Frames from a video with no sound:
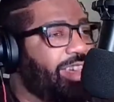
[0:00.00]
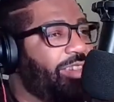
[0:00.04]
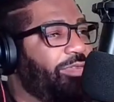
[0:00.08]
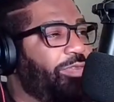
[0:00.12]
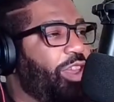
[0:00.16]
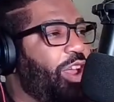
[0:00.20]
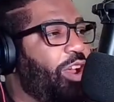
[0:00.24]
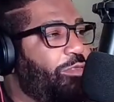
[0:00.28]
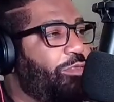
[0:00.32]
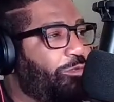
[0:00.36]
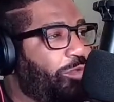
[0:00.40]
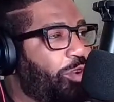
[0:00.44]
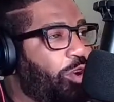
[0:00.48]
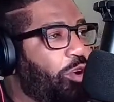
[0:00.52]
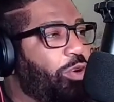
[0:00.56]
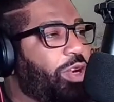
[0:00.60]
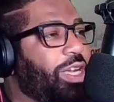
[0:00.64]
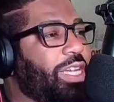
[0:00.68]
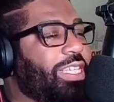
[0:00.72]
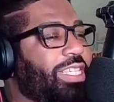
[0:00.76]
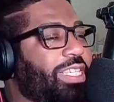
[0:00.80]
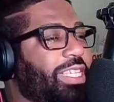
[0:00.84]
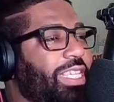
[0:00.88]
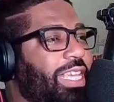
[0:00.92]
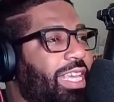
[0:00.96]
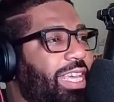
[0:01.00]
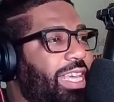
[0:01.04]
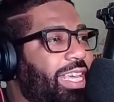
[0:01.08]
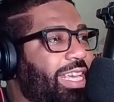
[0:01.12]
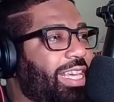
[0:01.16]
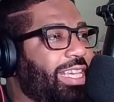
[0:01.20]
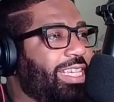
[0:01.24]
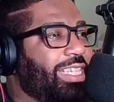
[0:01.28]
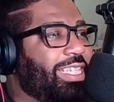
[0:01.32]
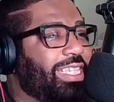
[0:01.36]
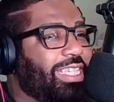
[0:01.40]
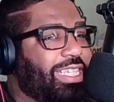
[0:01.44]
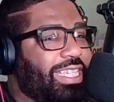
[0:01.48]
Their focus
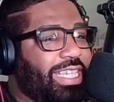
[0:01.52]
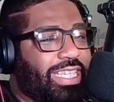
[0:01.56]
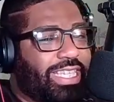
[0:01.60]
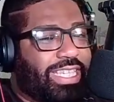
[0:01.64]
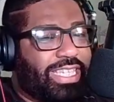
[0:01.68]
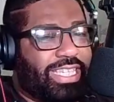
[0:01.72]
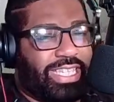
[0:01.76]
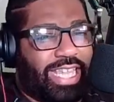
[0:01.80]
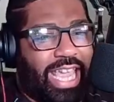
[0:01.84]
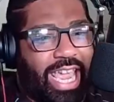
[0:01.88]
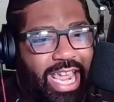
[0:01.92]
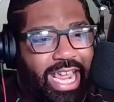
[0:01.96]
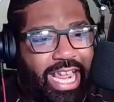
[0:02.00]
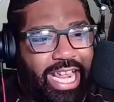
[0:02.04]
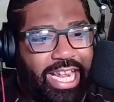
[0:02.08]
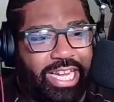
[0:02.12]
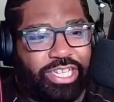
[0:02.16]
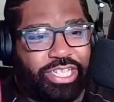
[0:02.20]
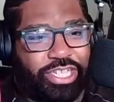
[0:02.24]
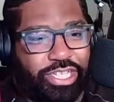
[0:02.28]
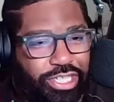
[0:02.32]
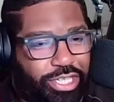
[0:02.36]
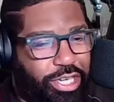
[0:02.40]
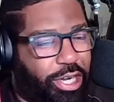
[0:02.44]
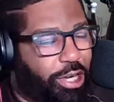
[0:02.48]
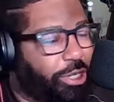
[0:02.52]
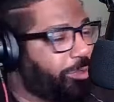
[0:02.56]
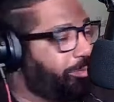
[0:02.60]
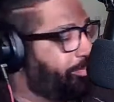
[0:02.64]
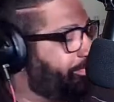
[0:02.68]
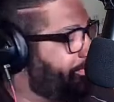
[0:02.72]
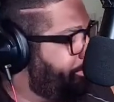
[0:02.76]
is the stage show.